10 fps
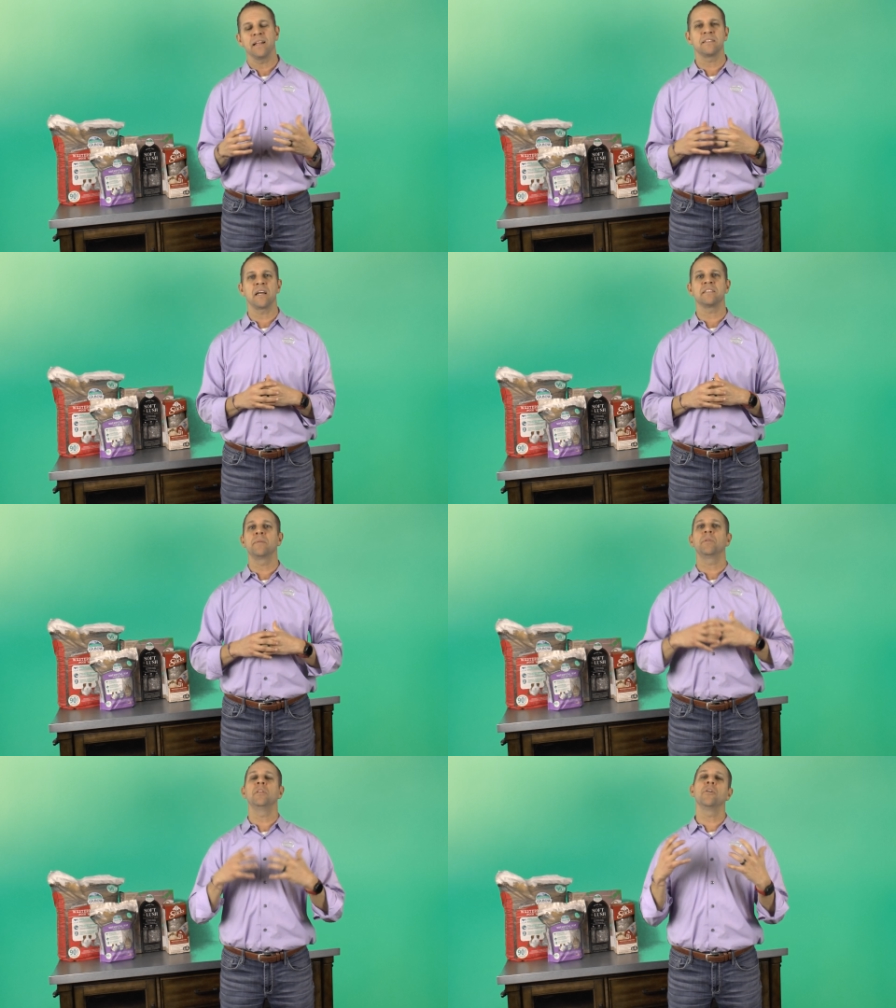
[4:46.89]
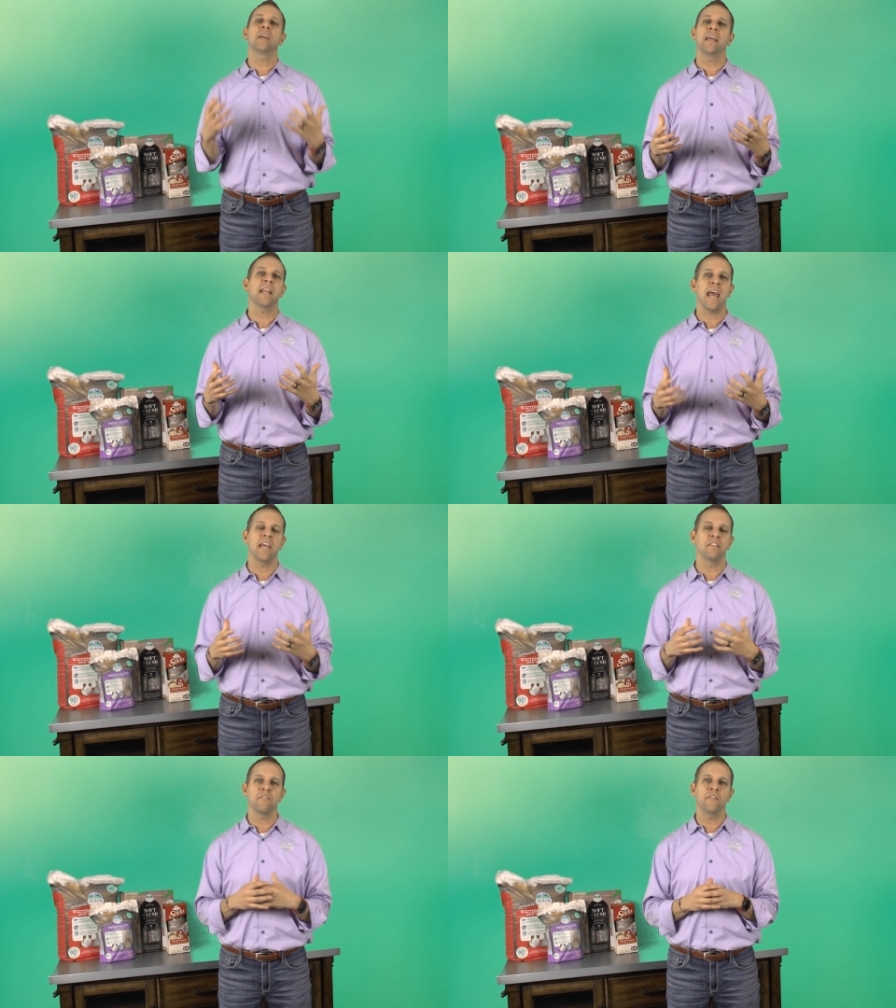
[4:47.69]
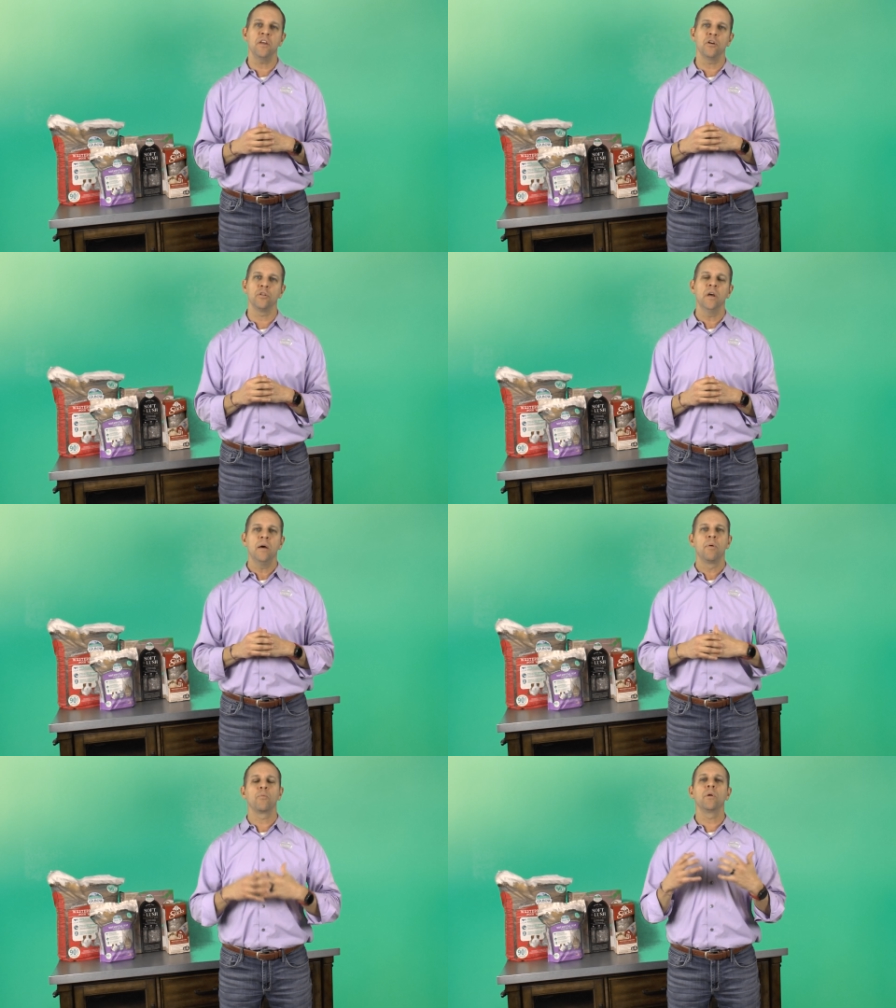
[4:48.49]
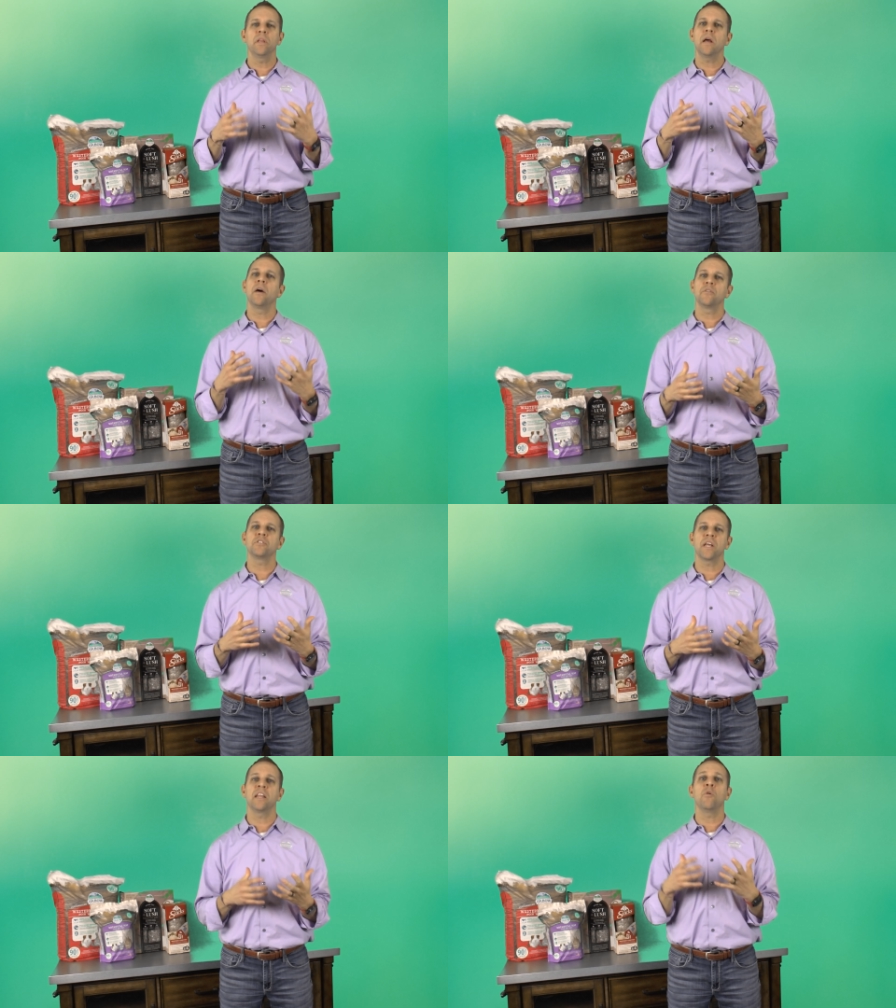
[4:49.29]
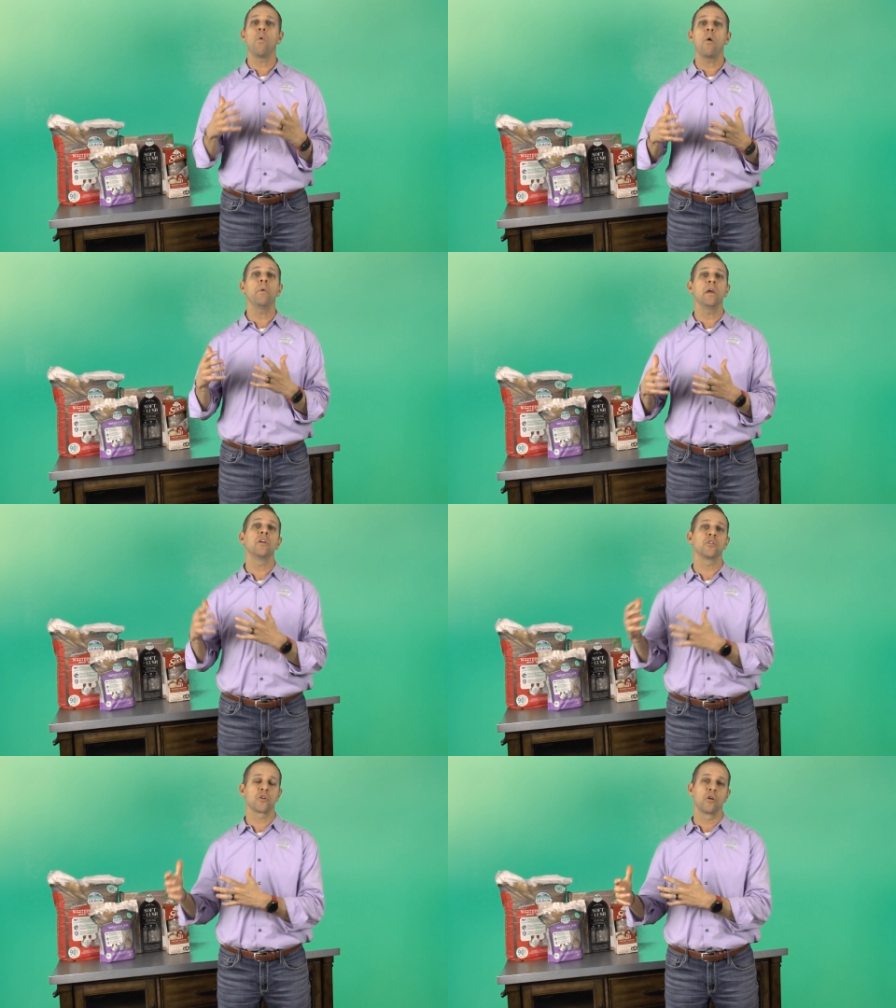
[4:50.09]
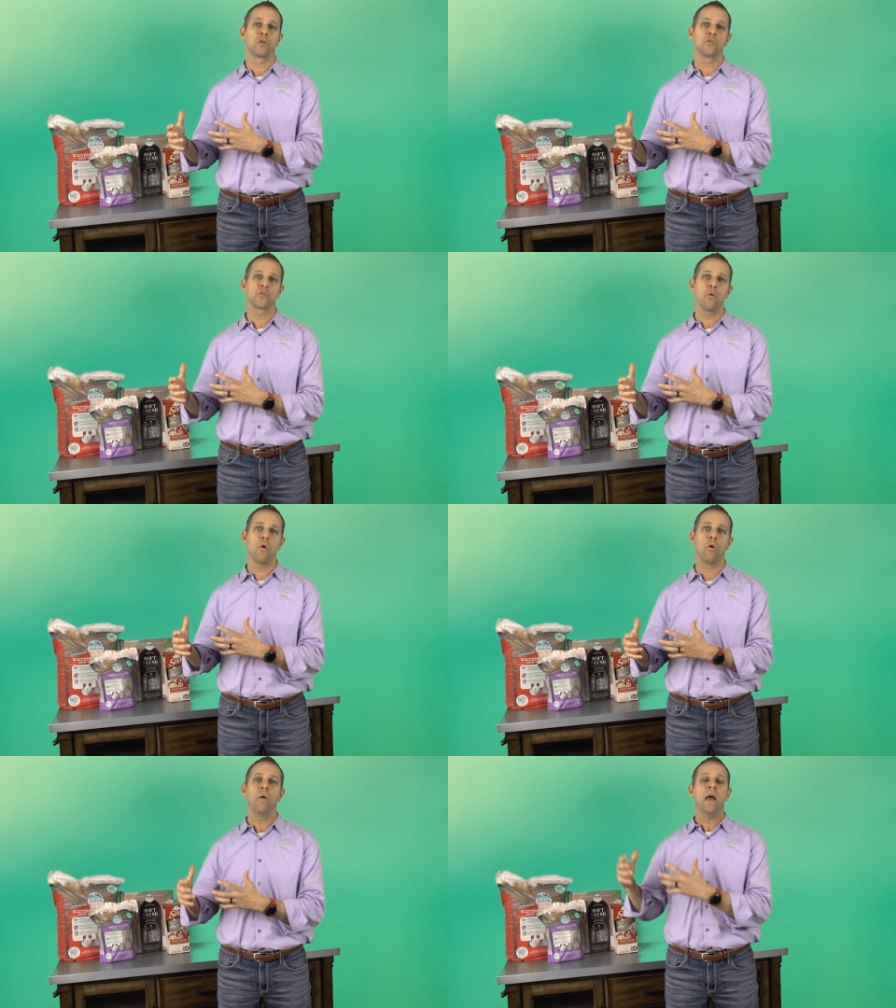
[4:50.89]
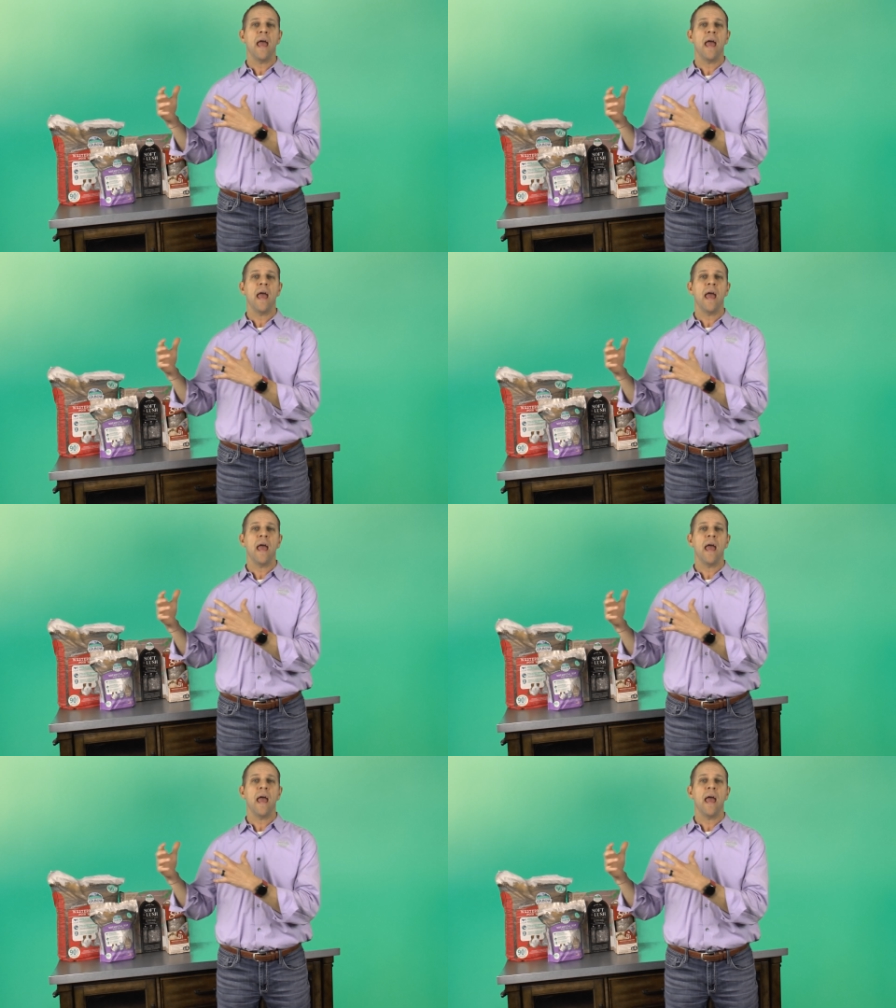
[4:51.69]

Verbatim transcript: It's not simply looking at hay in the field, but really understanding what we can control